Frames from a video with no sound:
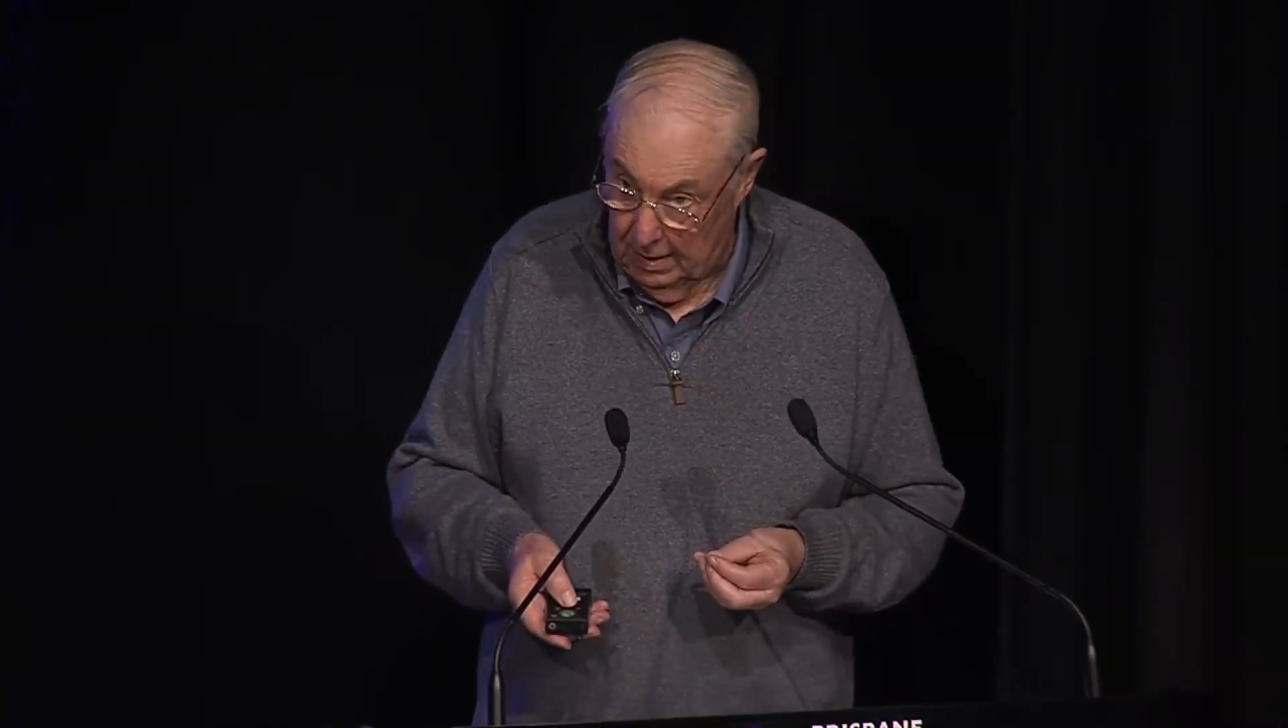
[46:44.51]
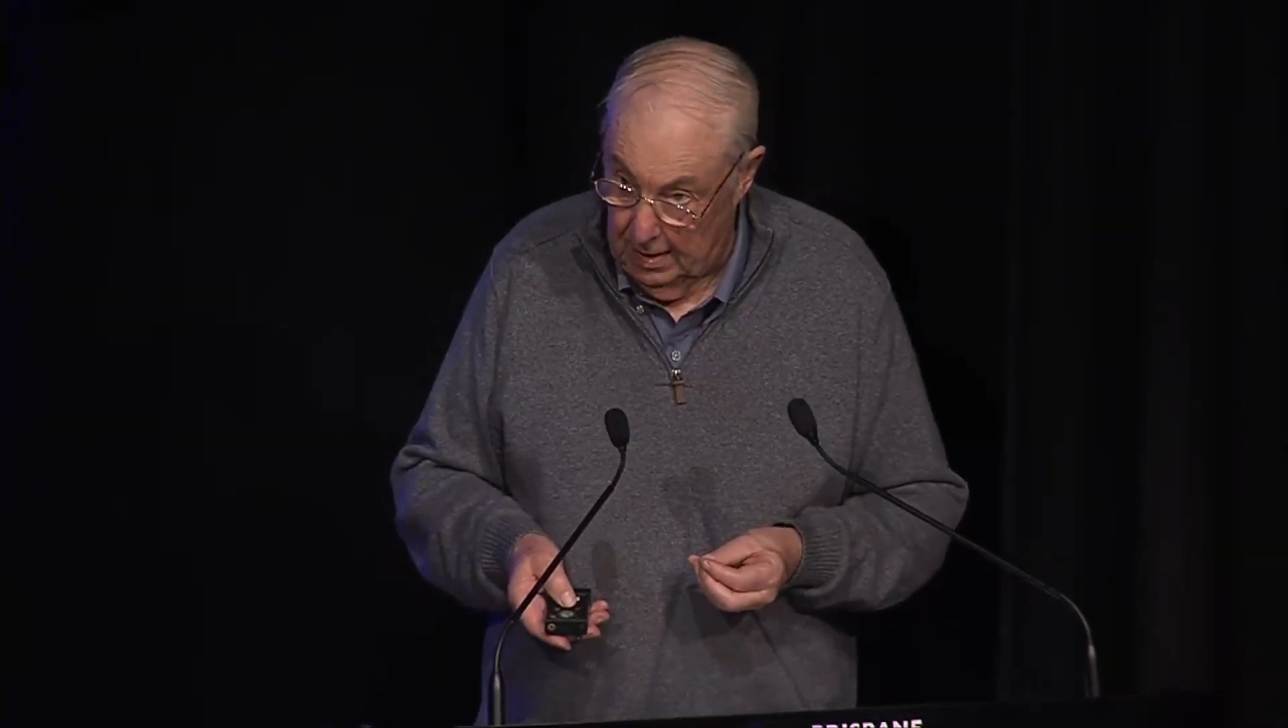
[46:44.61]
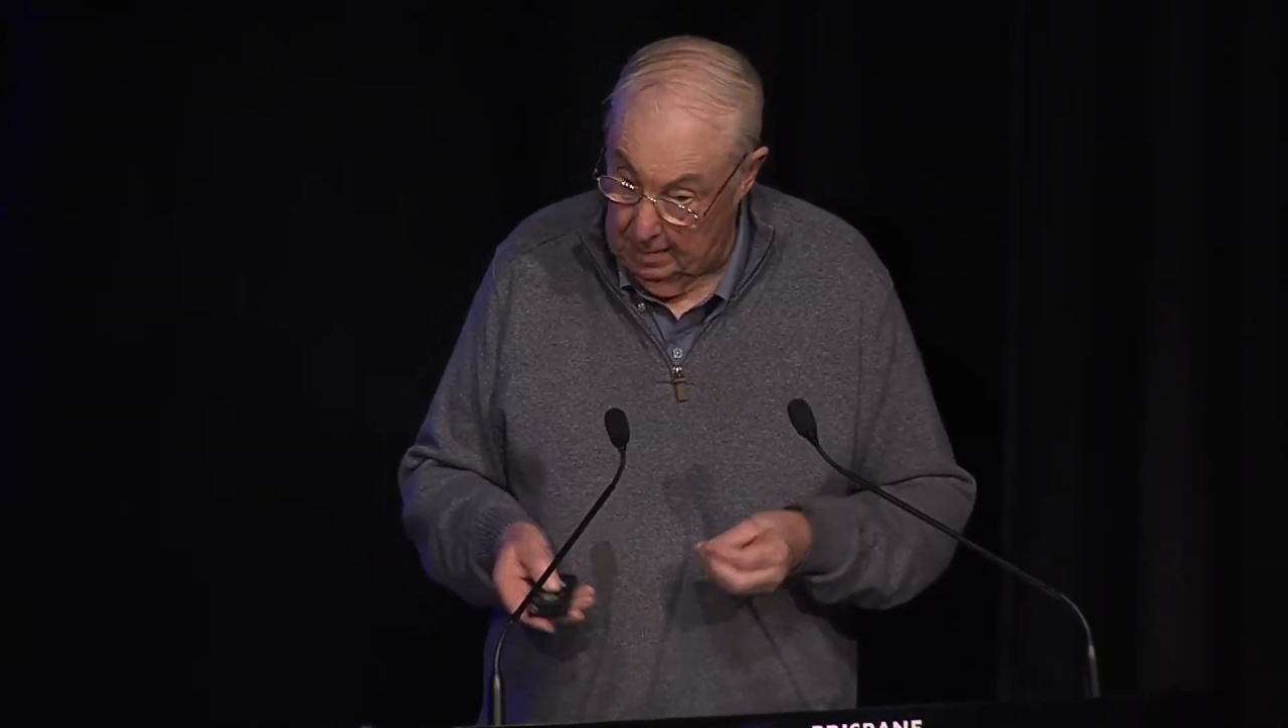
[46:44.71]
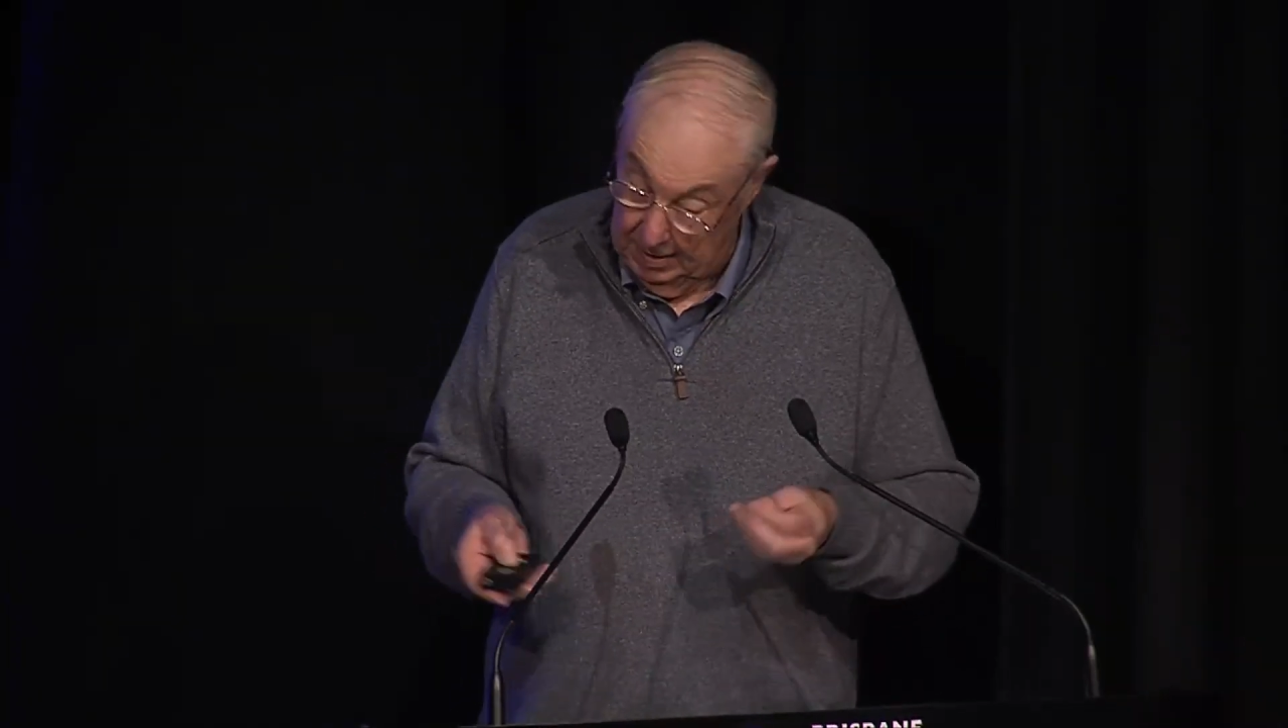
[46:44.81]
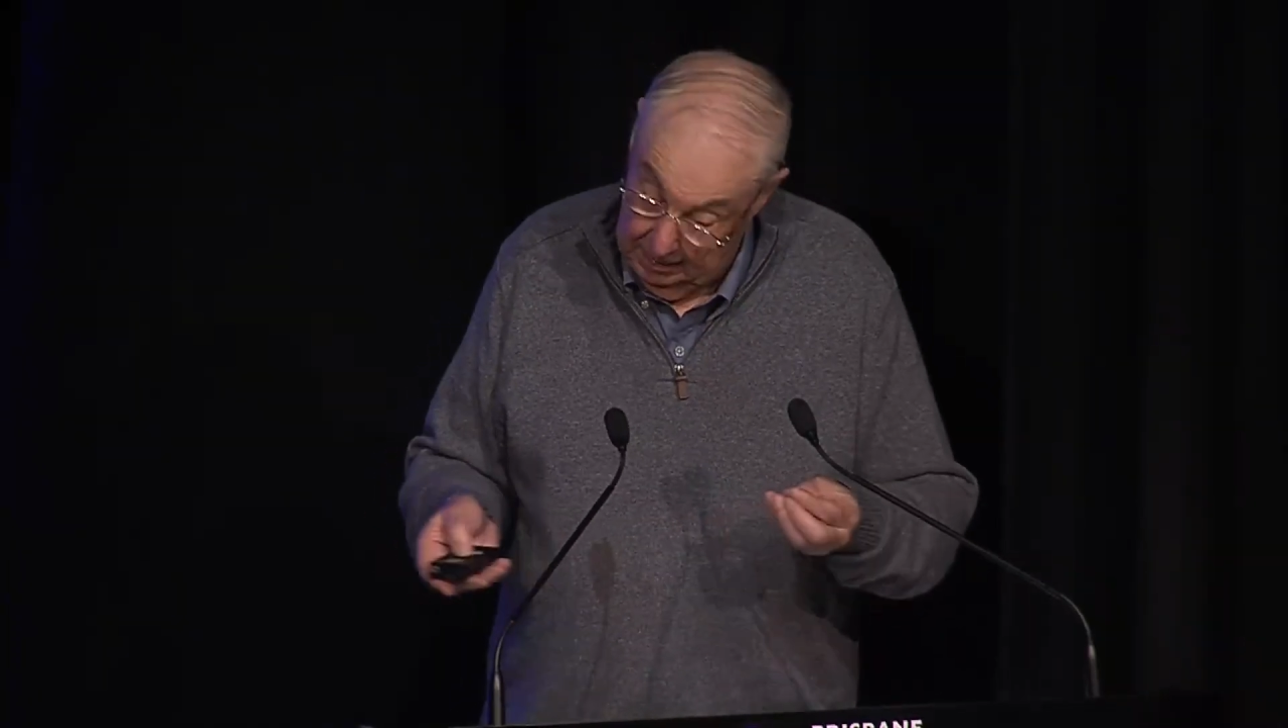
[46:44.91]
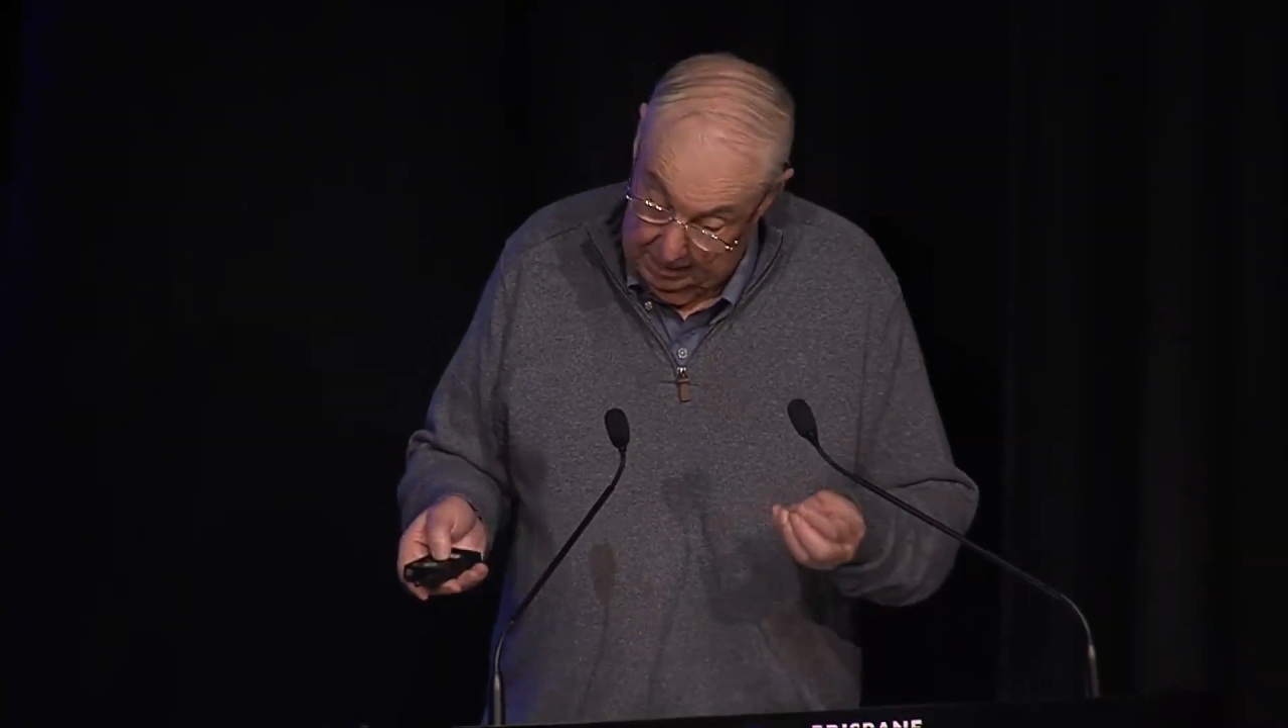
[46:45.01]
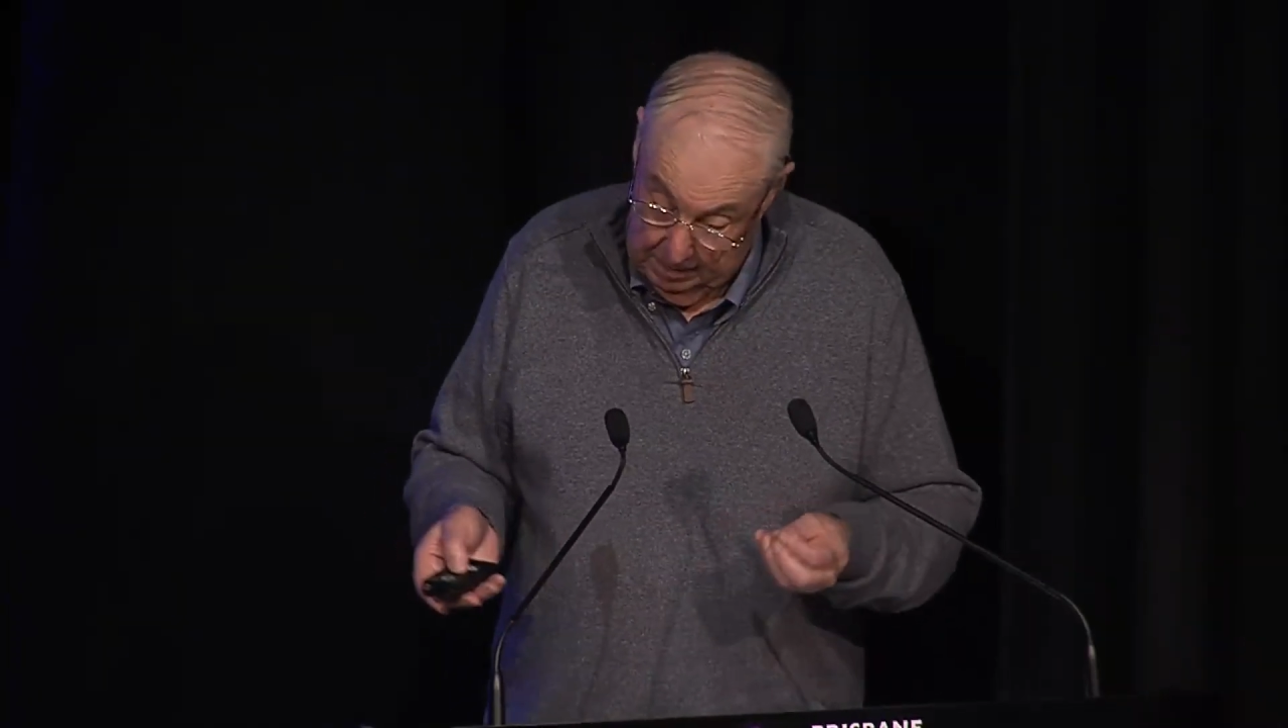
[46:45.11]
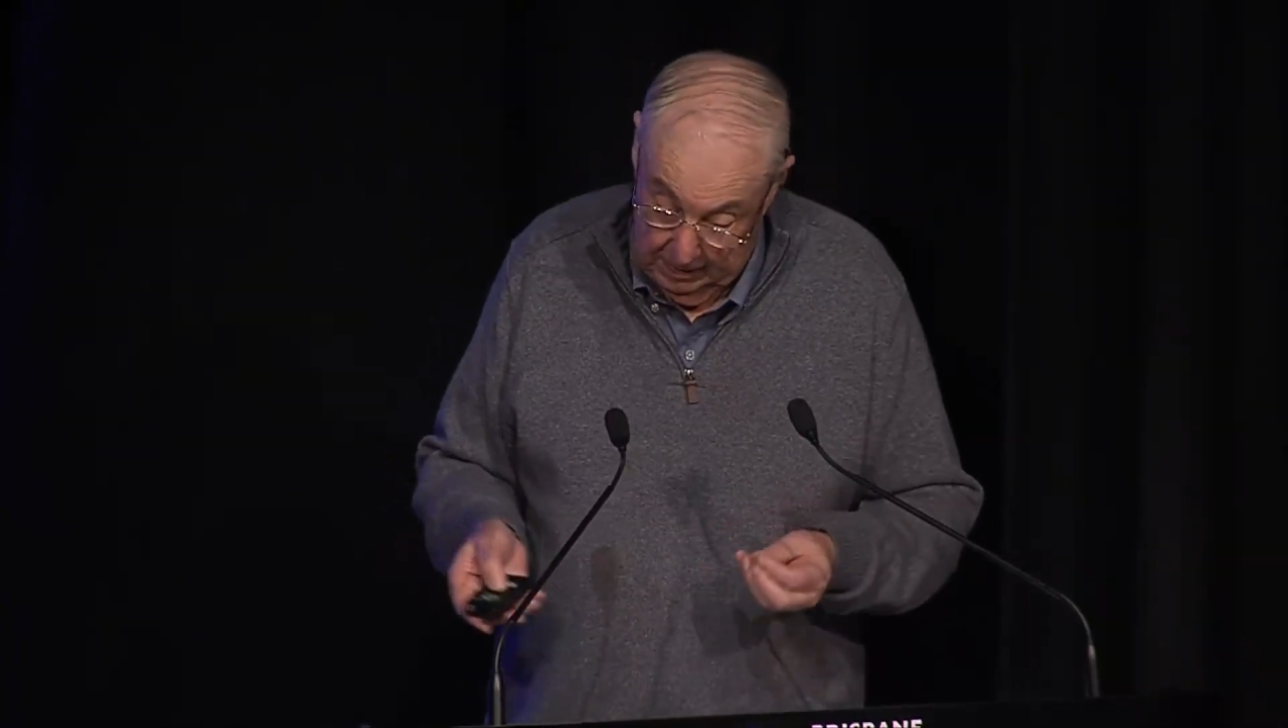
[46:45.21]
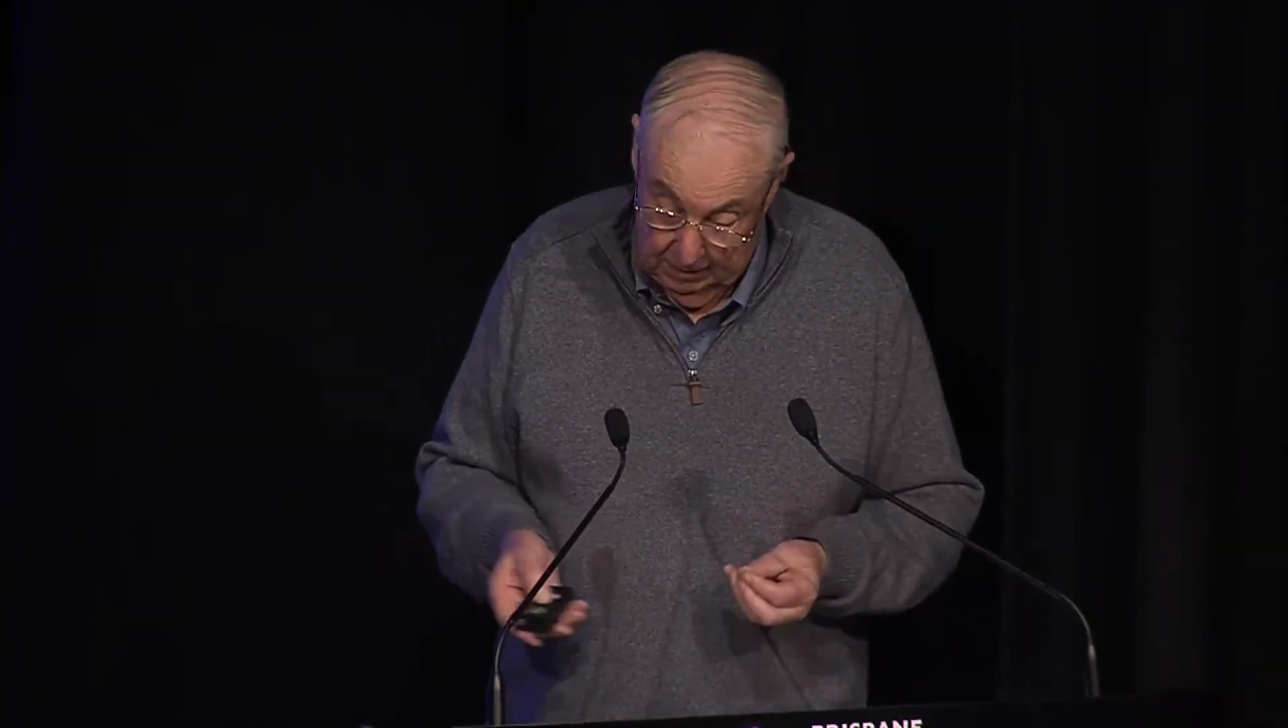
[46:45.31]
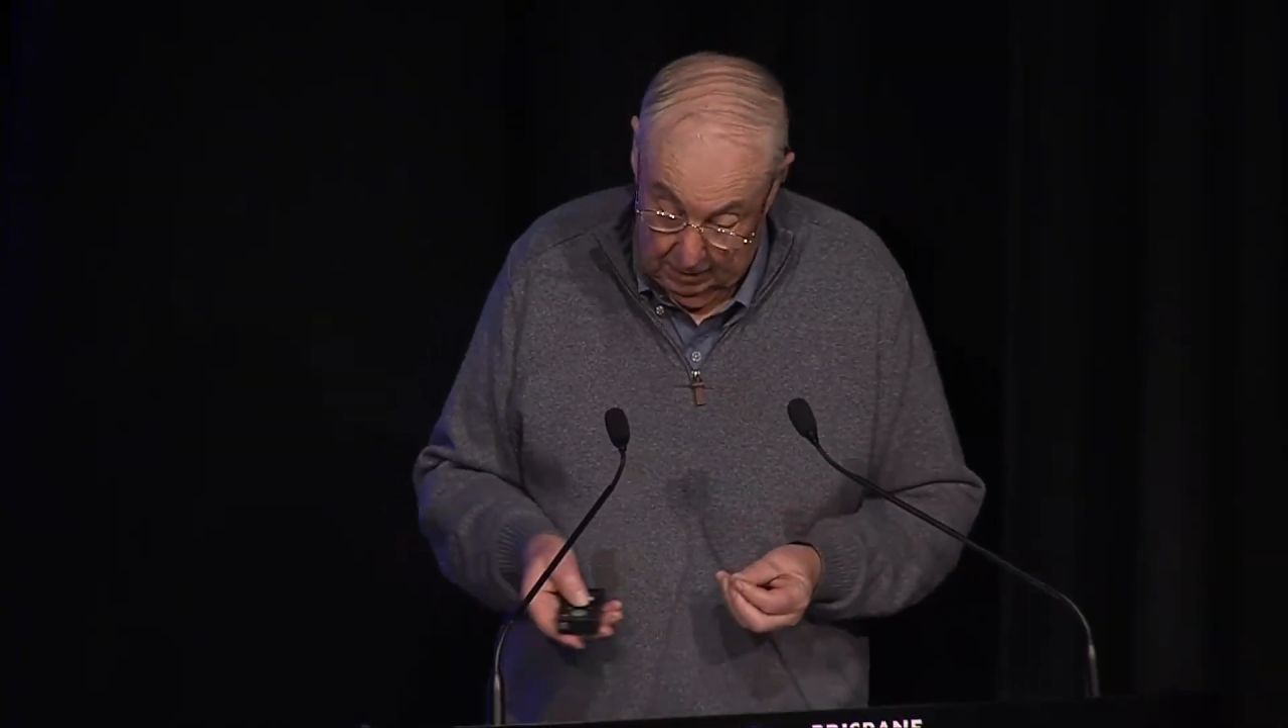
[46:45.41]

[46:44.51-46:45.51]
How many depends